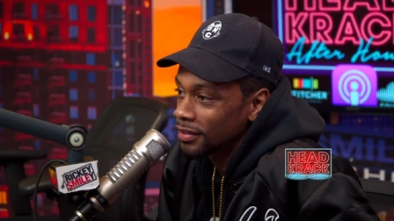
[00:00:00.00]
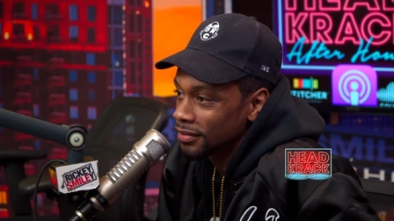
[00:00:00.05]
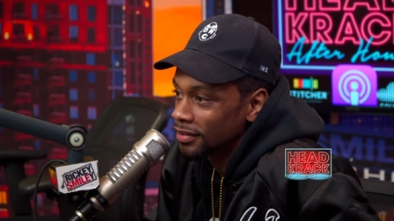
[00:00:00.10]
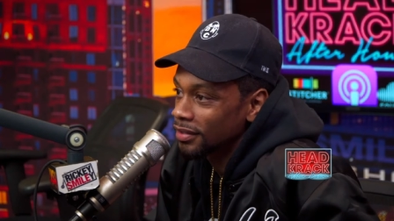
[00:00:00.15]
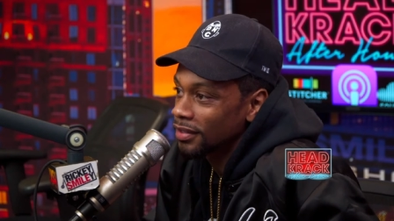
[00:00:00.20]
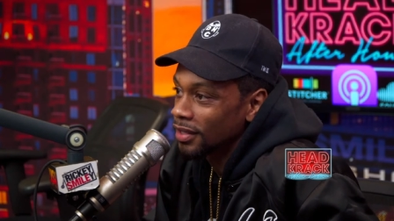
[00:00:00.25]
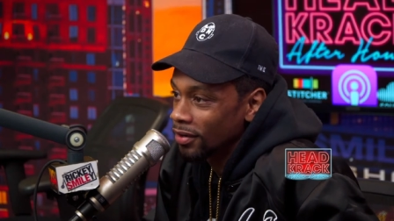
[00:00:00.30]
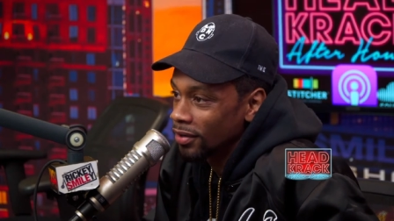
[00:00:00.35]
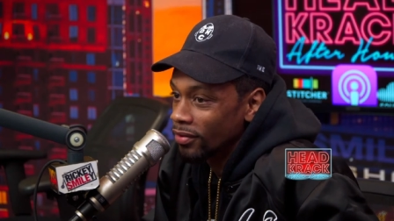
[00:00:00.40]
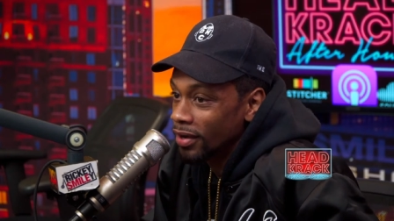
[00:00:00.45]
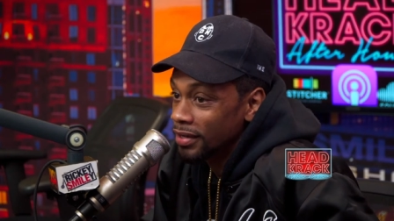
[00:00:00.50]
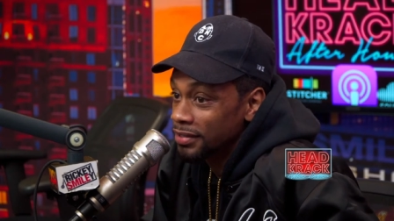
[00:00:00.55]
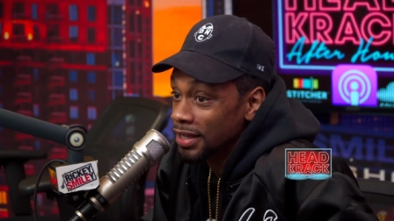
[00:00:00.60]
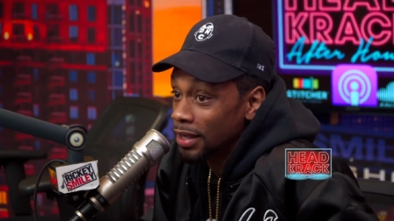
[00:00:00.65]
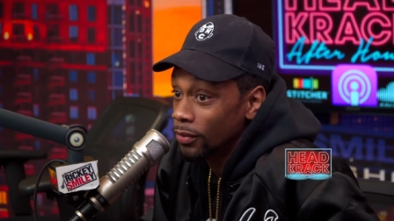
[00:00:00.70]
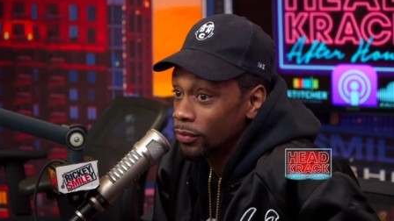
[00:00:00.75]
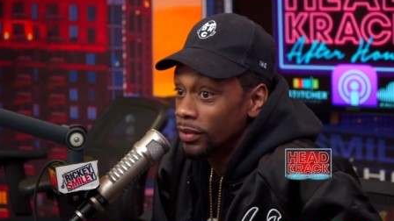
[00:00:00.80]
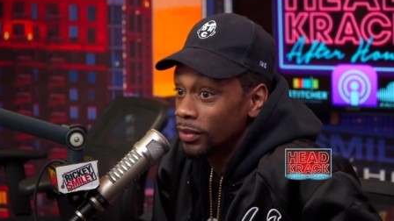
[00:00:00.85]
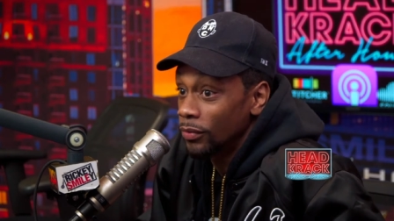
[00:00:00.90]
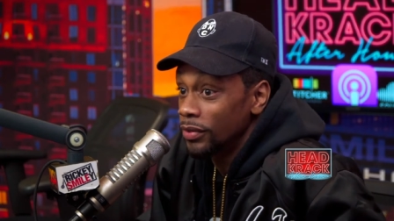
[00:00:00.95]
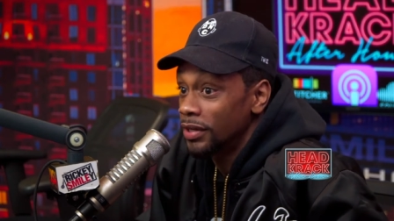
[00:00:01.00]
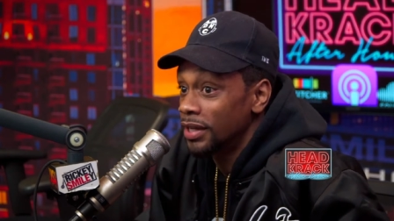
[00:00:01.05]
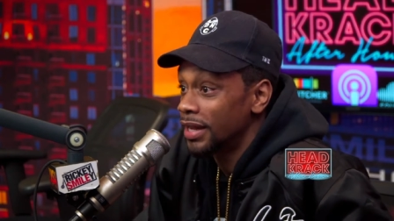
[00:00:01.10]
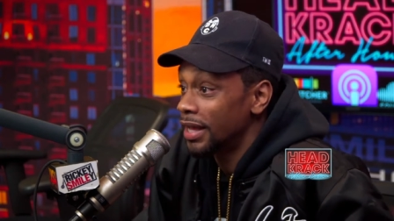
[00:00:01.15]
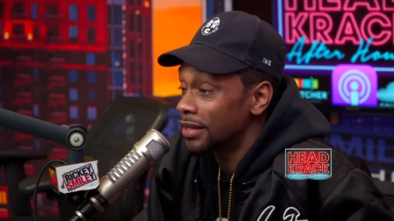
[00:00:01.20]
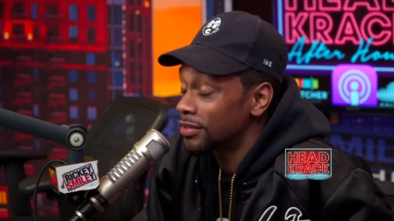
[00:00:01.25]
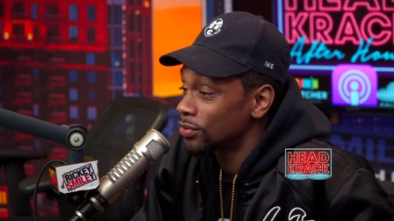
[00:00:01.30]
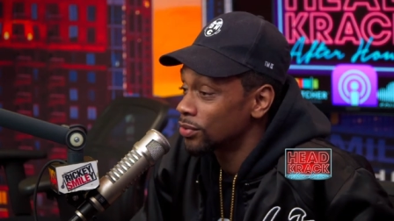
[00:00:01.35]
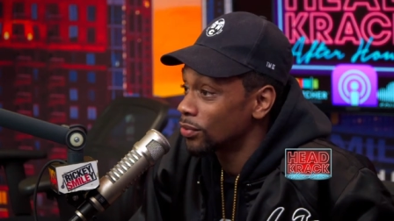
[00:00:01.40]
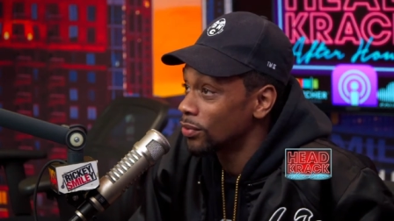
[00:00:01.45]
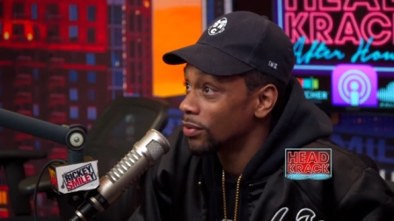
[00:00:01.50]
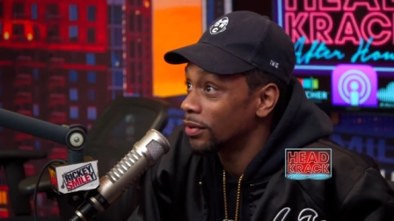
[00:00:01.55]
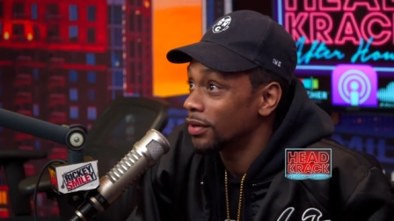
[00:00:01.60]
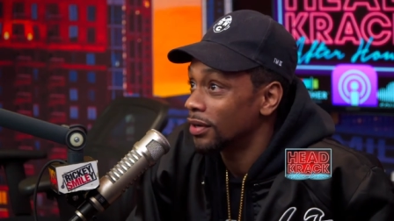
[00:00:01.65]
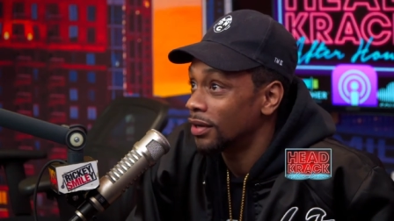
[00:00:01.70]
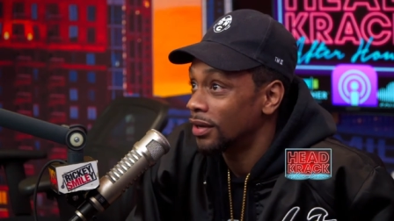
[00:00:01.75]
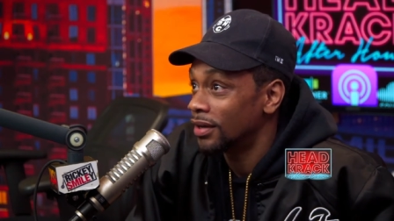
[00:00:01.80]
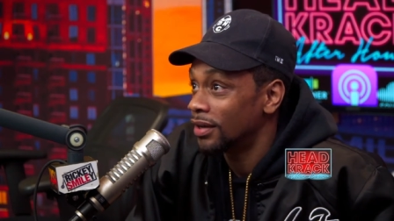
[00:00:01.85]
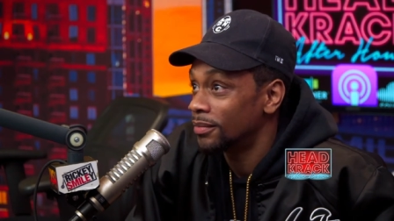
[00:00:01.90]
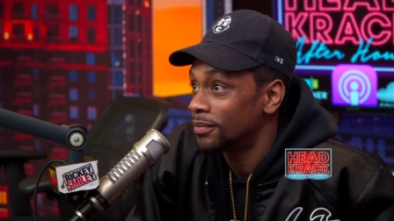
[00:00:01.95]
a, a great time. We, we did that tour
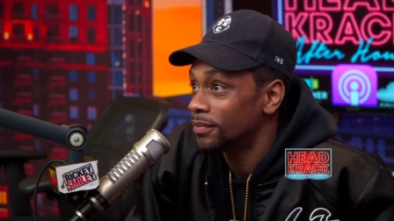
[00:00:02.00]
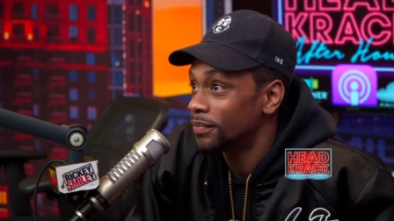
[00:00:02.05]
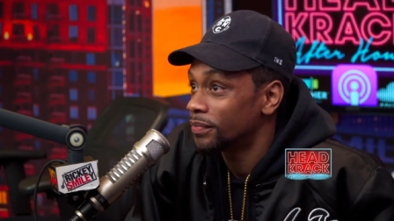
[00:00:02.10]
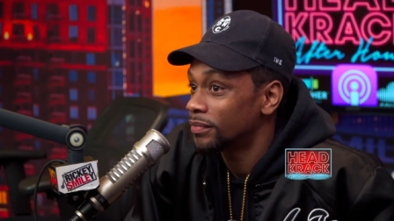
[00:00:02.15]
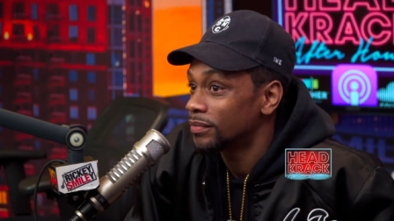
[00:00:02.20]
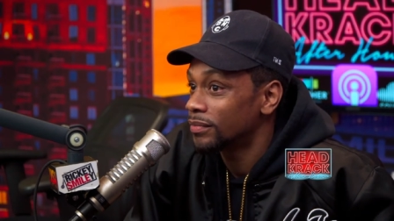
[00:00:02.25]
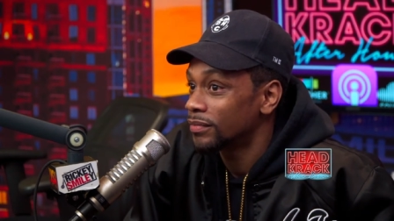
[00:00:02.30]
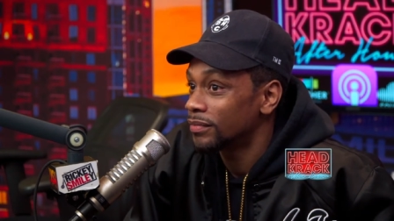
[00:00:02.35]
um,